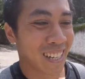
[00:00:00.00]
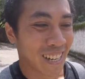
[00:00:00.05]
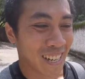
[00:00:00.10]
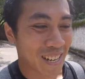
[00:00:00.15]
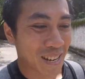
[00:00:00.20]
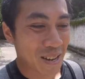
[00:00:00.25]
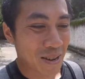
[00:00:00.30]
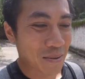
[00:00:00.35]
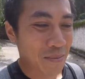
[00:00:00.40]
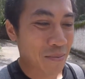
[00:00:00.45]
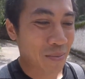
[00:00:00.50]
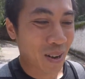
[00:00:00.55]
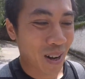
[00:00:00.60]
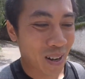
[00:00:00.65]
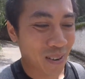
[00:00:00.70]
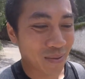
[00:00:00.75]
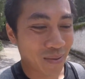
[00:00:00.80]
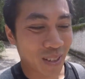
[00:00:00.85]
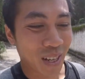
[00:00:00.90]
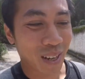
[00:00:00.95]
Um,
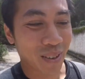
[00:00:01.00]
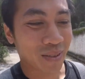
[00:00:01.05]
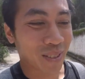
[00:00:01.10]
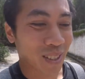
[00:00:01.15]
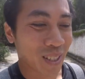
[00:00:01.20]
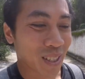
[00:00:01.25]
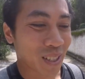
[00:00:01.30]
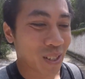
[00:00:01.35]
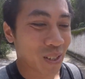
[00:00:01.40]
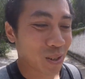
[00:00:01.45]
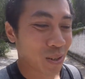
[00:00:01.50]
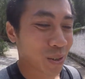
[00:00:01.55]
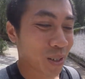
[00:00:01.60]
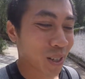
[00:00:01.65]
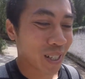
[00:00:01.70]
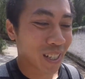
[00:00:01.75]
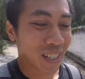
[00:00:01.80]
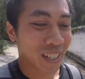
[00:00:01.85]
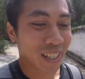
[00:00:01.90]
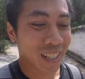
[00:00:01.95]
I've definitely
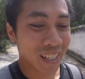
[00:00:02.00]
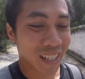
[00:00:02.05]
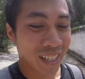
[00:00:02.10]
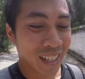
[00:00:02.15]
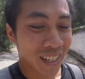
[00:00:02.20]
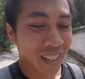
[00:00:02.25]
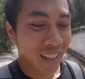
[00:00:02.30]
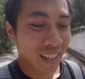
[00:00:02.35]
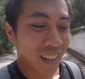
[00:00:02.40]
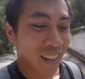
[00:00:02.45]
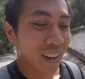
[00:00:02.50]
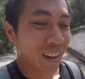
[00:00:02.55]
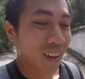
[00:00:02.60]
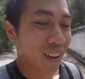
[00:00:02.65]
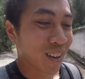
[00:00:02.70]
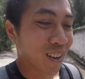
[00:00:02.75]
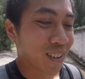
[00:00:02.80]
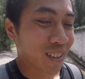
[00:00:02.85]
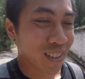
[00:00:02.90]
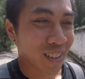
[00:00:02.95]
enjoyed
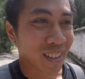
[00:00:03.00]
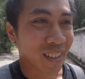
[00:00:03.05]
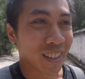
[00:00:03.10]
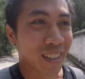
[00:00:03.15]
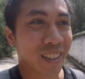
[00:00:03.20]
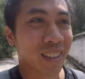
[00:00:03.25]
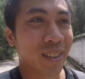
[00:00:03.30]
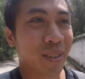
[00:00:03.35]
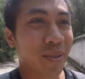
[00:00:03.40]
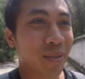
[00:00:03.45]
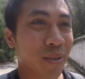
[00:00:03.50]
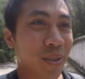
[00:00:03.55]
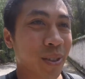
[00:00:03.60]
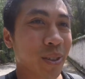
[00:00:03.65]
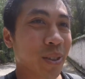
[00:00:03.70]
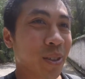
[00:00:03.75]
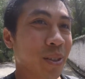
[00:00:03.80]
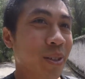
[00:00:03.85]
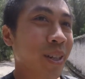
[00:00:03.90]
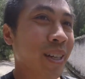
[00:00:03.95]
all the
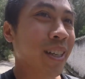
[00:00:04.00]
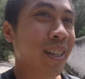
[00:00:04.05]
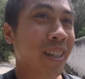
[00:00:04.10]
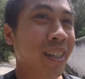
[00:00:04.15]
food,